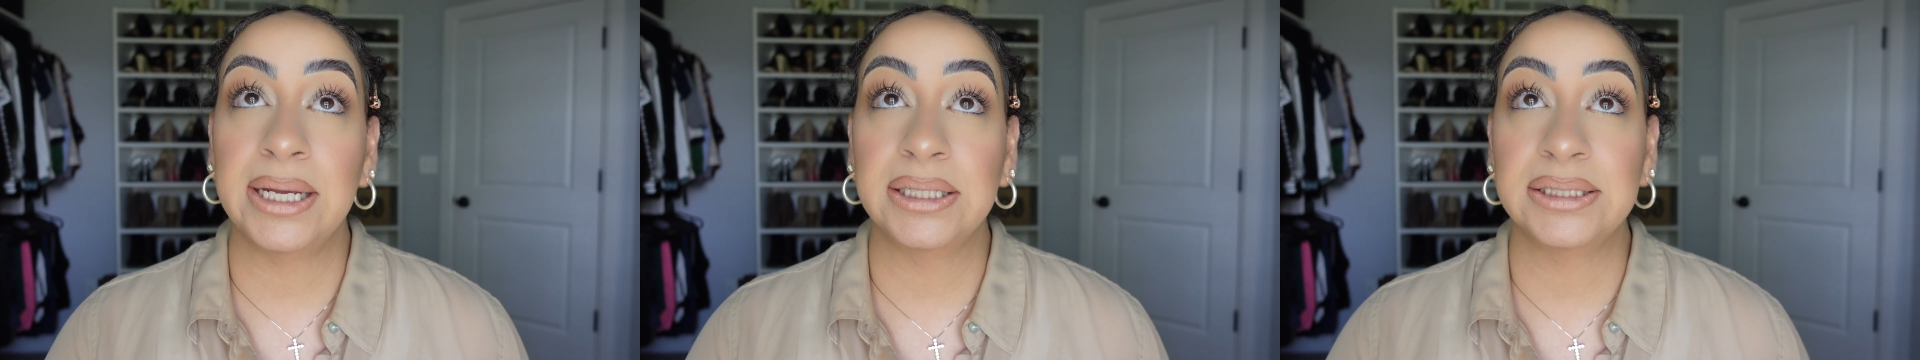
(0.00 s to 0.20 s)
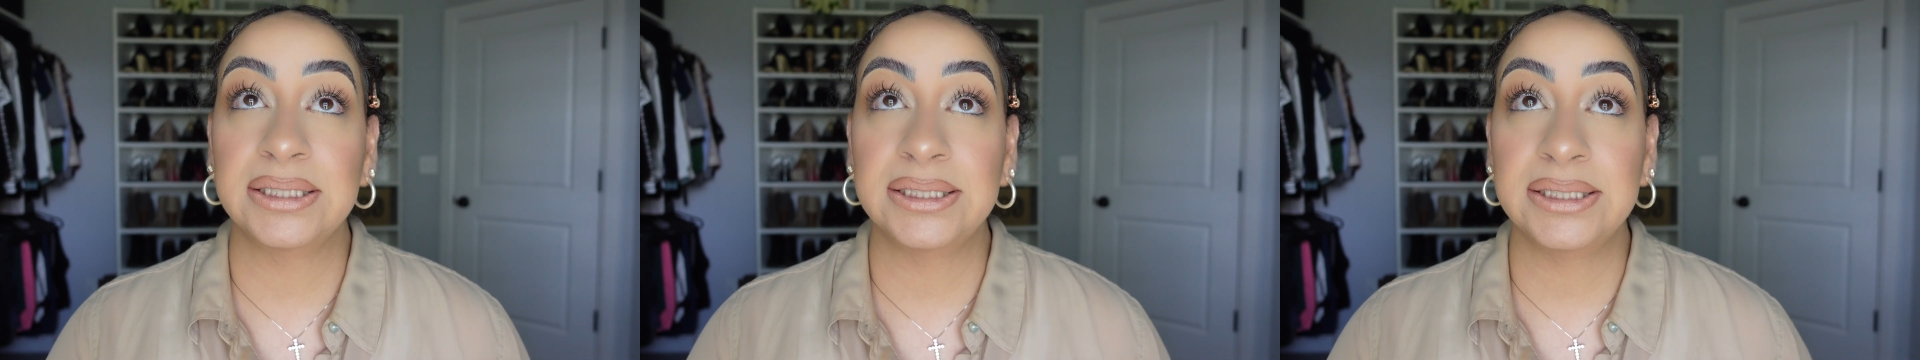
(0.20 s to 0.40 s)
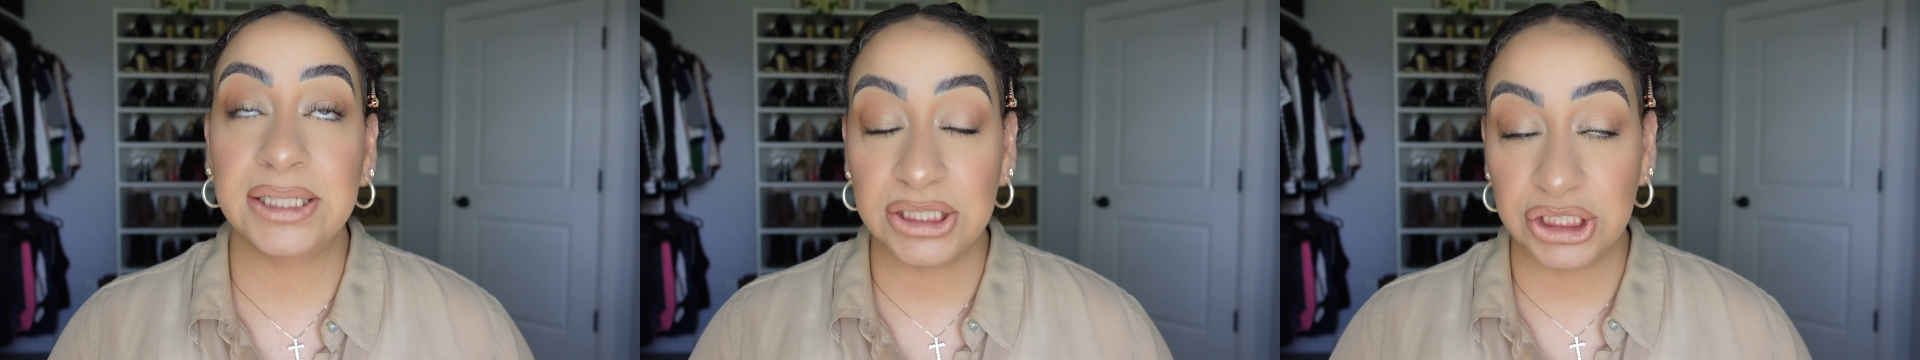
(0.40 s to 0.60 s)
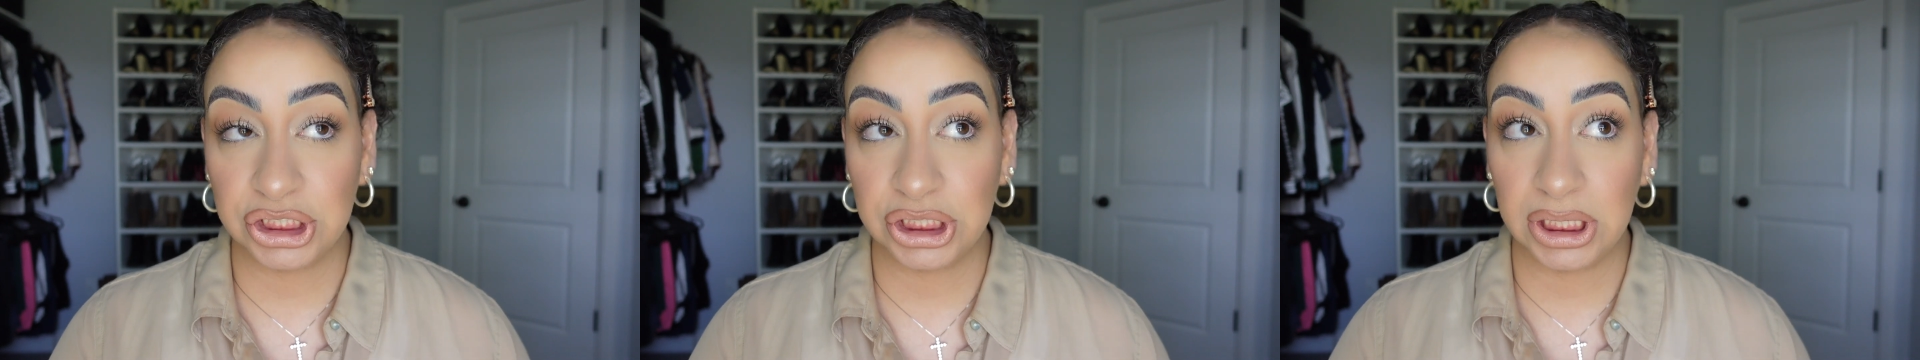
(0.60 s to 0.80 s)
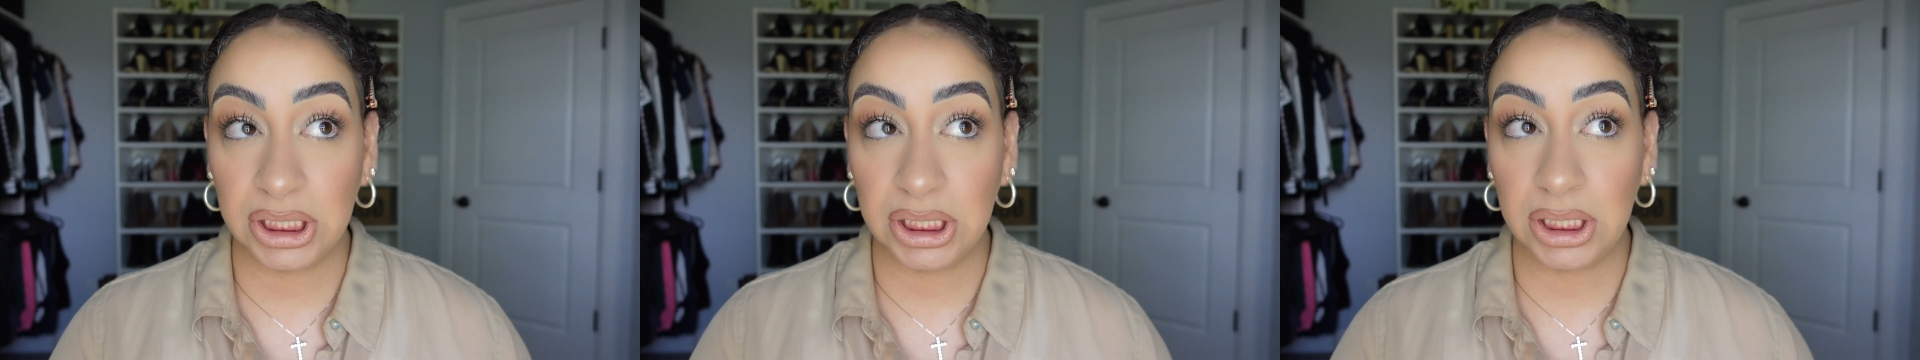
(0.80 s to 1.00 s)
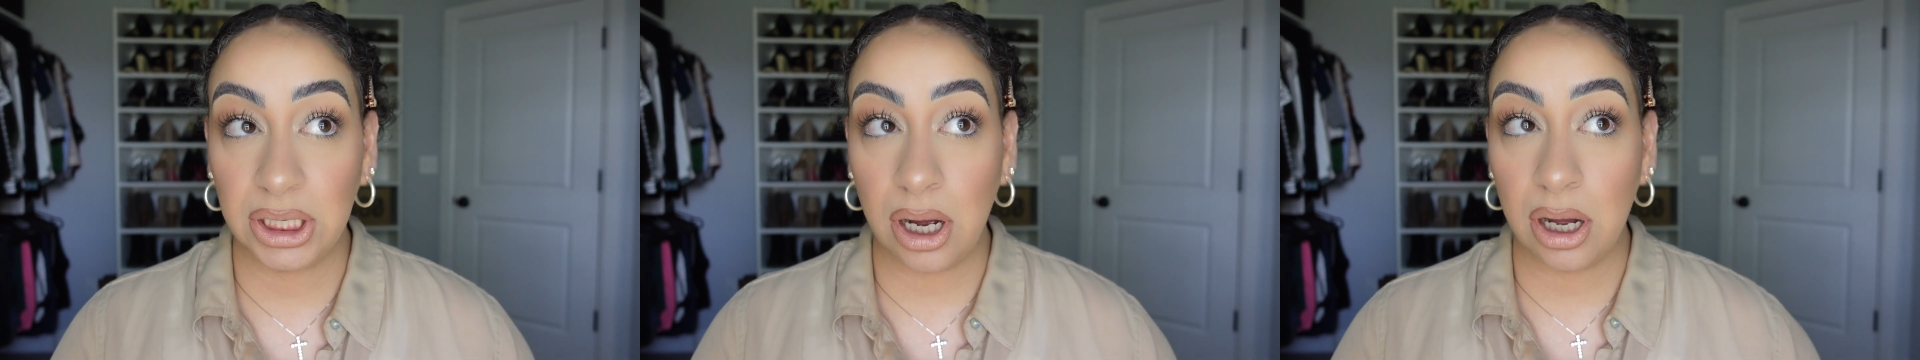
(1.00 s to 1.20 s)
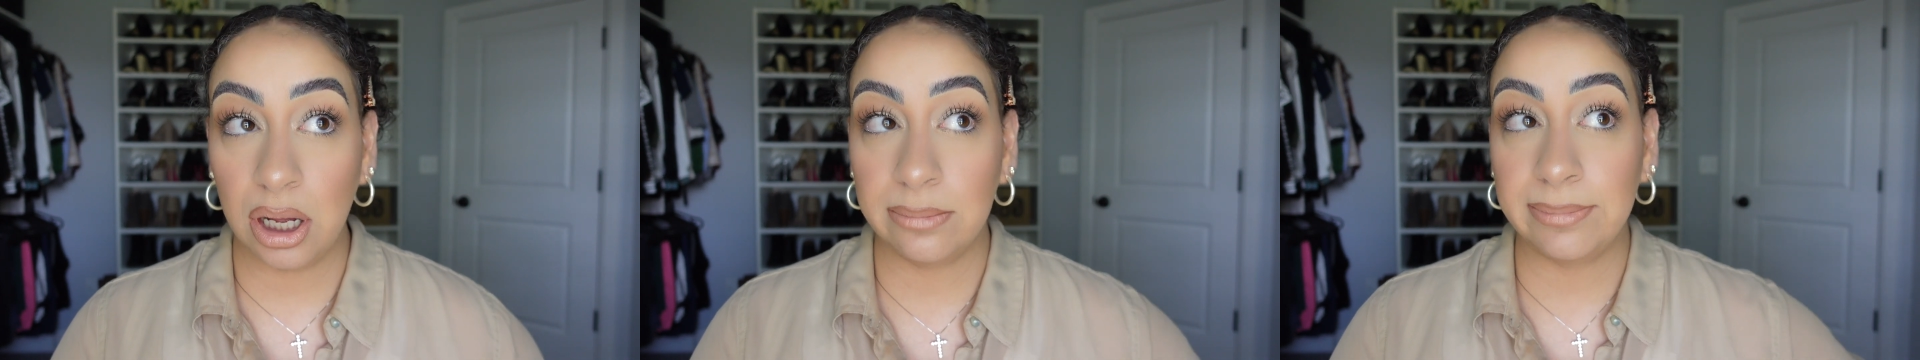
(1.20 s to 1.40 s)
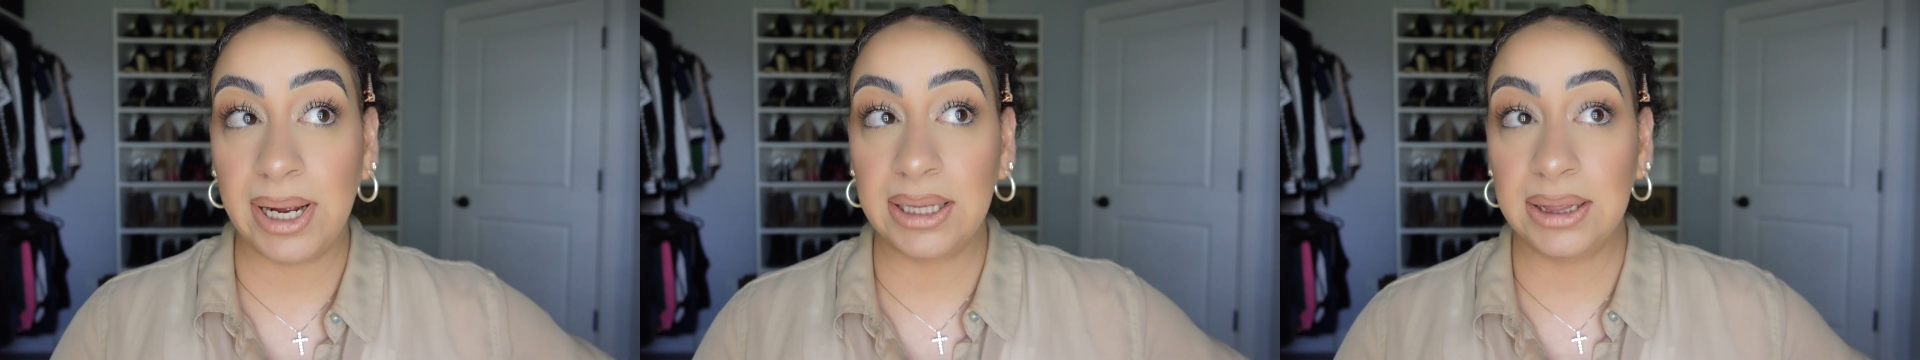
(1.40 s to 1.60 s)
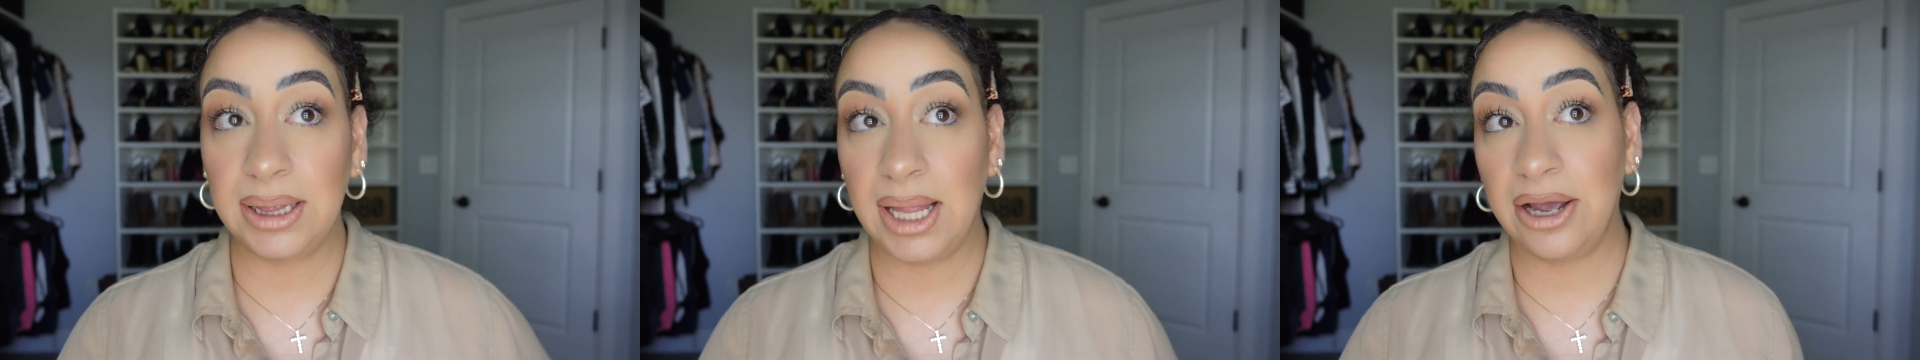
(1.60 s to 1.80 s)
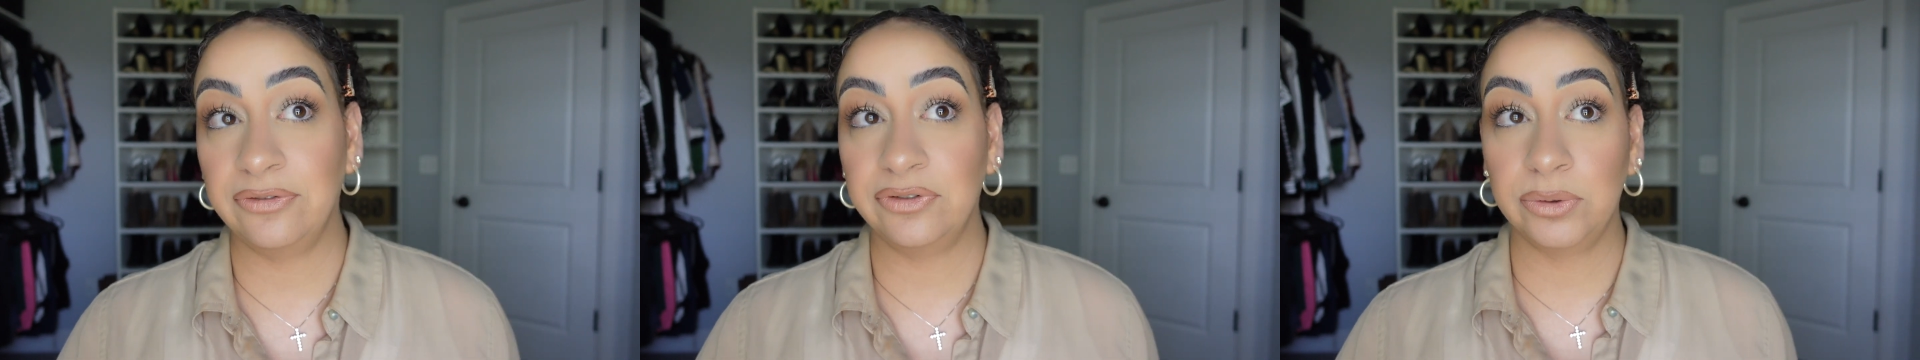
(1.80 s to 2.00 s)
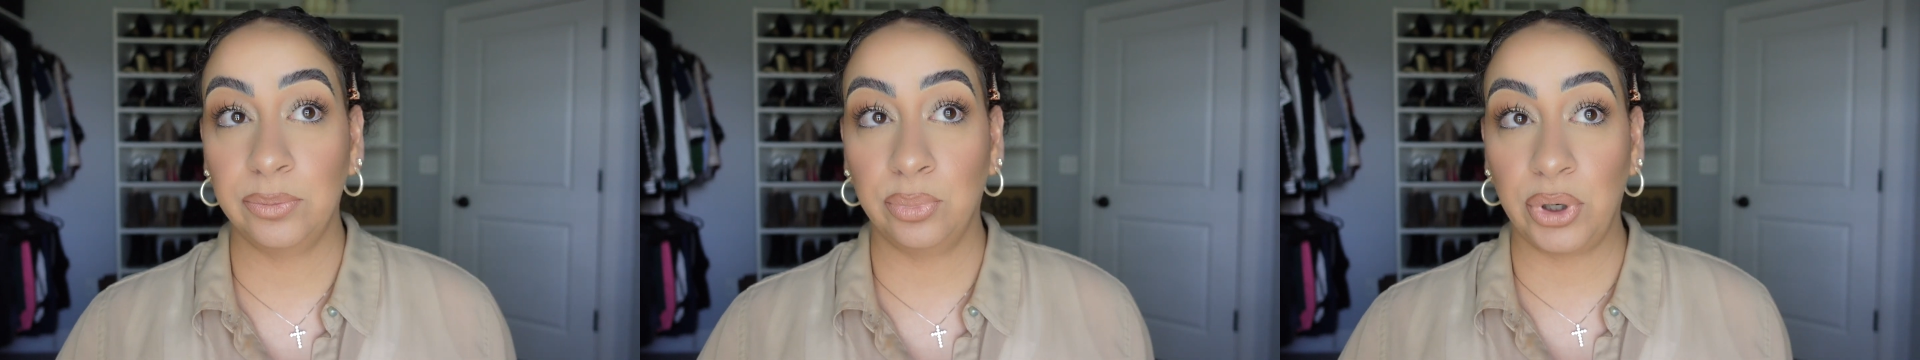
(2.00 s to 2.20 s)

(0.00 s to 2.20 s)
incision on my left